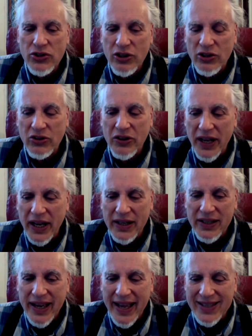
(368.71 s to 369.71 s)
to
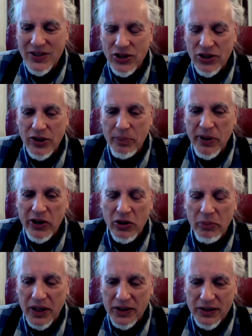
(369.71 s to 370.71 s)
create as did the
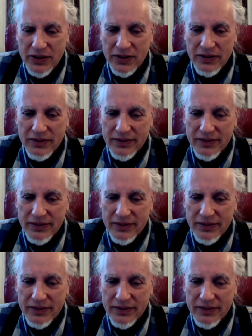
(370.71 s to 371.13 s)
pyramids.